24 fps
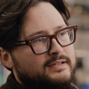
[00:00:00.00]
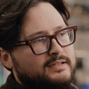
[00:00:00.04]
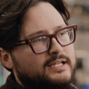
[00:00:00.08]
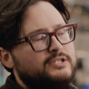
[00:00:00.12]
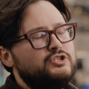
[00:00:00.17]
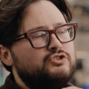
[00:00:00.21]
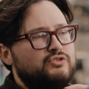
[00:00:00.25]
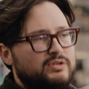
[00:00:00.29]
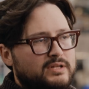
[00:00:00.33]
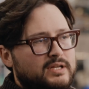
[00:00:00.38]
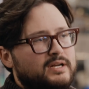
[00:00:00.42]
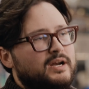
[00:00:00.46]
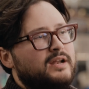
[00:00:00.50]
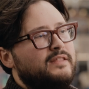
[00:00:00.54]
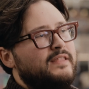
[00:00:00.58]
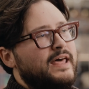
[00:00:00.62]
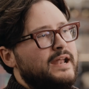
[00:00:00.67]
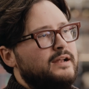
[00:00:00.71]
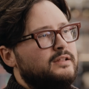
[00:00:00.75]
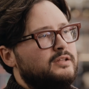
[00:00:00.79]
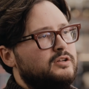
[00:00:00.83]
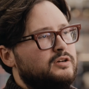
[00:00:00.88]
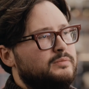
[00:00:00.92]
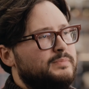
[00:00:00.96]
Let's drill in on
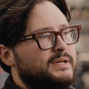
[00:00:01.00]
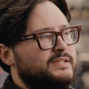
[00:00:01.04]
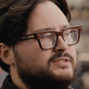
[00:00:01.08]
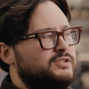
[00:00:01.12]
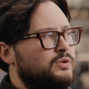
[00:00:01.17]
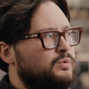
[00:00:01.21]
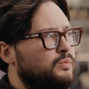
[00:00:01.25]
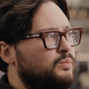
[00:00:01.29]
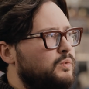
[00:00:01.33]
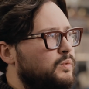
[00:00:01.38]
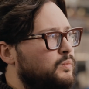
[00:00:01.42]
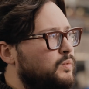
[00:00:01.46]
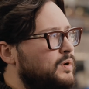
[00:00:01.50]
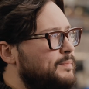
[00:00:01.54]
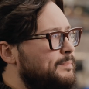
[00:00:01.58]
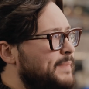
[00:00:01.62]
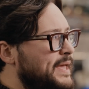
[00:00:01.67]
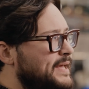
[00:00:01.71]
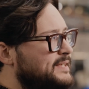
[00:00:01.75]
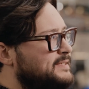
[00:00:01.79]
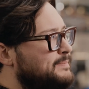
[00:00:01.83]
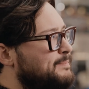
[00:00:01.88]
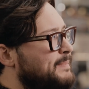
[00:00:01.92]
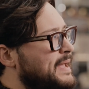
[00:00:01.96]
that a little bit. So what
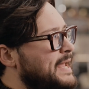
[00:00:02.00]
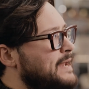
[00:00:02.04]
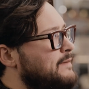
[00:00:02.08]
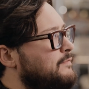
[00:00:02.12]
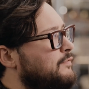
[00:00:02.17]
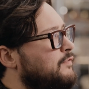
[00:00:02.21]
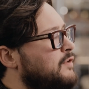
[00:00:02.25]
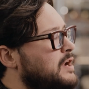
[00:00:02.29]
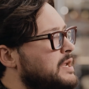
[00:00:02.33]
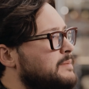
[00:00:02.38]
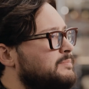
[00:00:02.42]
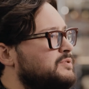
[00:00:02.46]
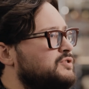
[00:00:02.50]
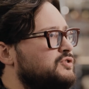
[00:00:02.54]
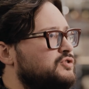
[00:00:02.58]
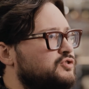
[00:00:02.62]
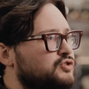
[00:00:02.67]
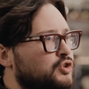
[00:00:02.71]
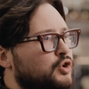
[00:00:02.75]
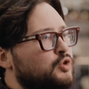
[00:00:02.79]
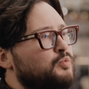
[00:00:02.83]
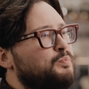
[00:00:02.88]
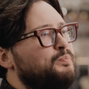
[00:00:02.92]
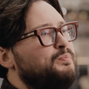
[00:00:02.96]
makes mainframes
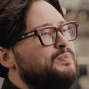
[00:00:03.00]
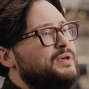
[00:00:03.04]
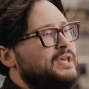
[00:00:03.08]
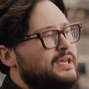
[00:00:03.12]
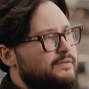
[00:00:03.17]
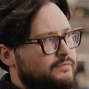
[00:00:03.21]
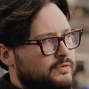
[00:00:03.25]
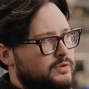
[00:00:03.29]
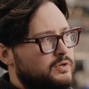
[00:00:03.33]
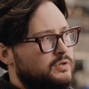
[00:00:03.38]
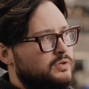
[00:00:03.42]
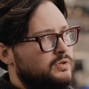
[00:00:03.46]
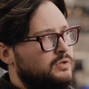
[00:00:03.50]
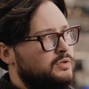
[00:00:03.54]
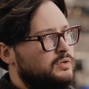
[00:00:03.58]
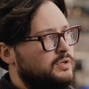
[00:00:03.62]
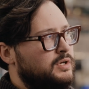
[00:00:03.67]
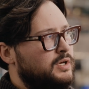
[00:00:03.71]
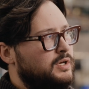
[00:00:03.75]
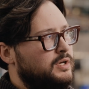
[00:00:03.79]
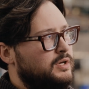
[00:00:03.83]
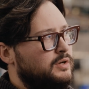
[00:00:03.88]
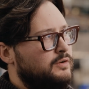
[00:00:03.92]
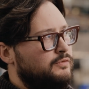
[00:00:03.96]
so
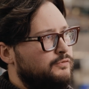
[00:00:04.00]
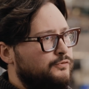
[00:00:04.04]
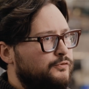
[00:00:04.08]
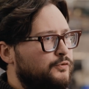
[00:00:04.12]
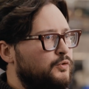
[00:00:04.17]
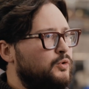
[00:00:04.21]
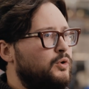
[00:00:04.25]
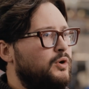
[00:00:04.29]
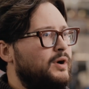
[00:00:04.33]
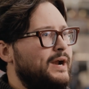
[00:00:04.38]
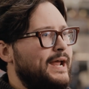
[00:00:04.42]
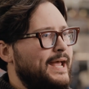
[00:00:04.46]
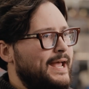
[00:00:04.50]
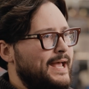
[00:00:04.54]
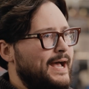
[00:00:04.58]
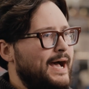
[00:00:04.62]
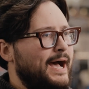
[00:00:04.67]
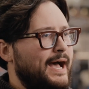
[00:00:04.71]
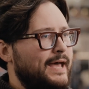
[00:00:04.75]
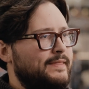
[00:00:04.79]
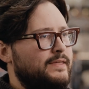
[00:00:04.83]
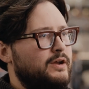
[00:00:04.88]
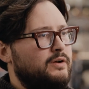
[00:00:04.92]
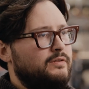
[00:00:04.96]
pivotal for
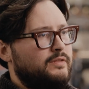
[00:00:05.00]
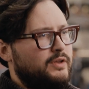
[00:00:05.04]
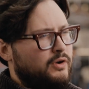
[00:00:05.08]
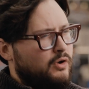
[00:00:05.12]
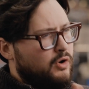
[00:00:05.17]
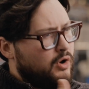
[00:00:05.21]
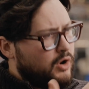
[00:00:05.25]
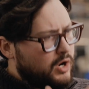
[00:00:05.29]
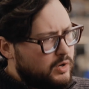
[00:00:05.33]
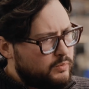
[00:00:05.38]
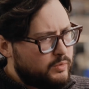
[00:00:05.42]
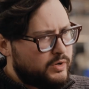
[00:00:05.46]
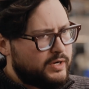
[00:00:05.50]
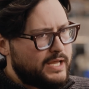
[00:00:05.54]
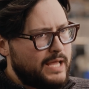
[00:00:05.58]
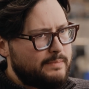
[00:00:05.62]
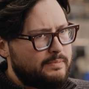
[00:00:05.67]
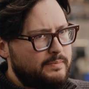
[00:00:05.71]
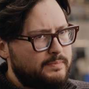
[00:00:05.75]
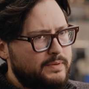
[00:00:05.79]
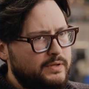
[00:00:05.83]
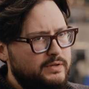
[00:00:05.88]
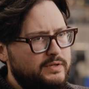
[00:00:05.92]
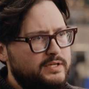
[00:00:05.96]
AI? Their, their hardware
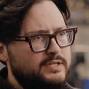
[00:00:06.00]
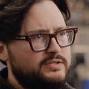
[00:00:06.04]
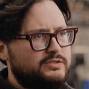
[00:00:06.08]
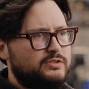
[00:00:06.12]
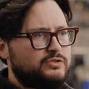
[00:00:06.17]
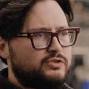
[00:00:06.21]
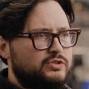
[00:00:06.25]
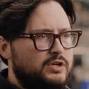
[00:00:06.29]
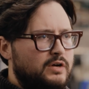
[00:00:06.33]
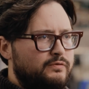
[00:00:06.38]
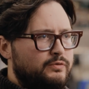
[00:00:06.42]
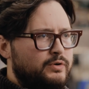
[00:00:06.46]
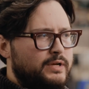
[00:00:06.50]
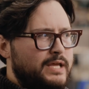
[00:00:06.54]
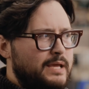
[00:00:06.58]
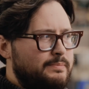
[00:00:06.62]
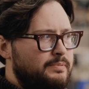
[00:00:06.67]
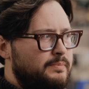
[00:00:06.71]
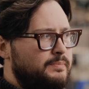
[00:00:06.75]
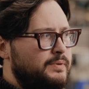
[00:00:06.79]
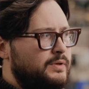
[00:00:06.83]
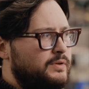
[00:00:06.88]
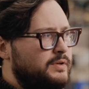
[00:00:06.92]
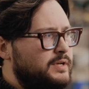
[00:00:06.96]
capabilities, their software
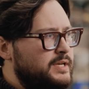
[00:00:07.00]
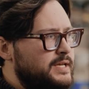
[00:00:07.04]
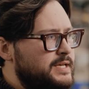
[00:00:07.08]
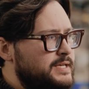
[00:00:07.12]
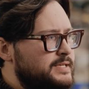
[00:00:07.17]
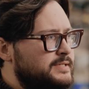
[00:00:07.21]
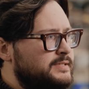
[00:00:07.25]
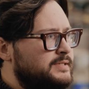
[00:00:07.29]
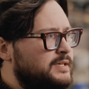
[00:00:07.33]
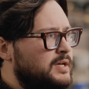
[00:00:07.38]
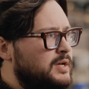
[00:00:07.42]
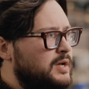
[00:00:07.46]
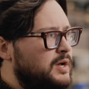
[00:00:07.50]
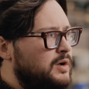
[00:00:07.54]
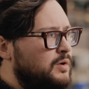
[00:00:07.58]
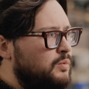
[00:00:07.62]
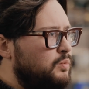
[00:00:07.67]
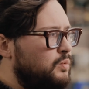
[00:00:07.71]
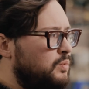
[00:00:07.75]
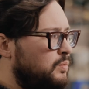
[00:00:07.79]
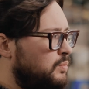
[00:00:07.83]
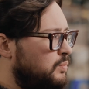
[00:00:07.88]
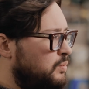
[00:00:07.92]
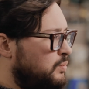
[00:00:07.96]
capabilities,
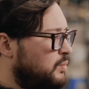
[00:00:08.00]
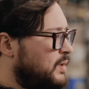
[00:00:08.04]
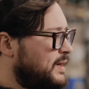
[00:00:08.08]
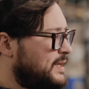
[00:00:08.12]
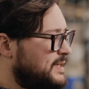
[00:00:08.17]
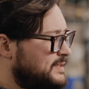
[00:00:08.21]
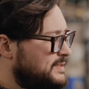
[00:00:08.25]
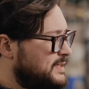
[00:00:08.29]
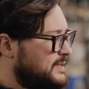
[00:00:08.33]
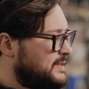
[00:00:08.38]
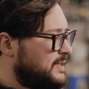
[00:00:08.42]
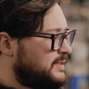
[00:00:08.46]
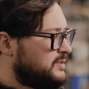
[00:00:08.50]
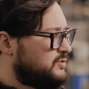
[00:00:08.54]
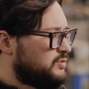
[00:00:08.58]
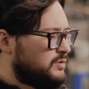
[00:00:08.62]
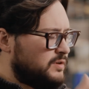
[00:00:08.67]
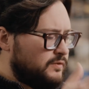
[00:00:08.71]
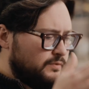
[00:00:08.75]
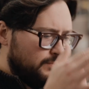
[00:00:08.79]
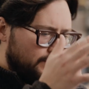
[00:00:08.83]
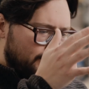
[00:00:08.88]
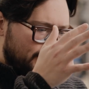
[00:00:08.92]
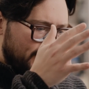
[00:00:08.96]
what is it that
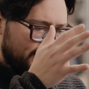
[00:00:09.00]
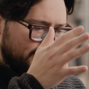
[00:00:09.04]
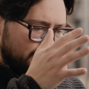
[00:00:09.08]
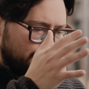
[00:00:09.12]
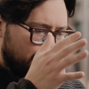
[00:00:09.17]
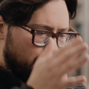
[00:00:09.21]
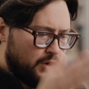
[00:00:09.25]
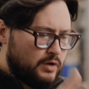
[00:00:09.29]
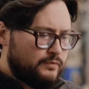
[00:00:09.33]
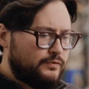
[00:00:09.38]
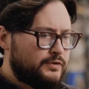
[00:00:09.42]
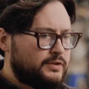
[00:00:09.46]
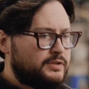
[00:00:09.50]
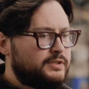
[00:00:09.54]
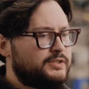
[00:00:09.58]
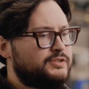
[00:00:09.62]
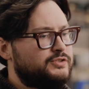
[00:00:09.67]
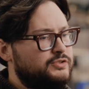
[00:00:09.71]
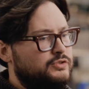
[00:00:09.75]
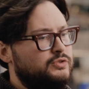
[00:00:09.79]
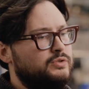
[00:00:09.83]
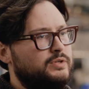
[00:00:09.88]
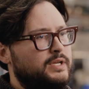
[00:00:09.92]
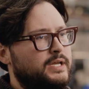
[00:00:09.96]
sort of makes it perfectly
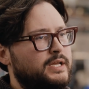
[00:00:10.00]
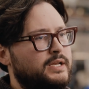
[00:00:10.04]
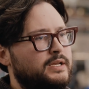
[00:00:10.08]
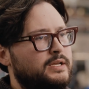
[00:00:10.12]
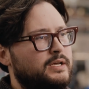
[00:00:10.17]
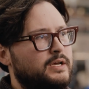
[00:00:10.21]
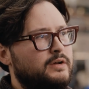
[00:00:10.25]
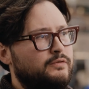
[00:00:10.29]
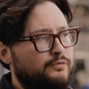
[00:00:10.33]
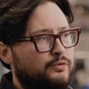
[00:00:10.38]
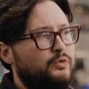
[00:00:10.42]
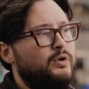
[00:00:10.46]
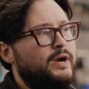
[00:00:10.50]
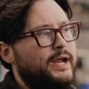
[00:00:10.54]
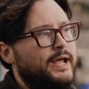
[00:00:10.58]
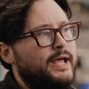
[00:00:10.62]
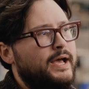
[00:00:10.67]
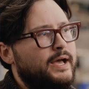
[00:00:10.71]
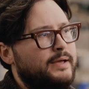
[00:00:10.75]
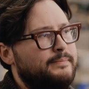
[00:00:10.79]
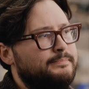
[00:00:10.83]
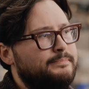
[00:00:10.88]
suited for AI?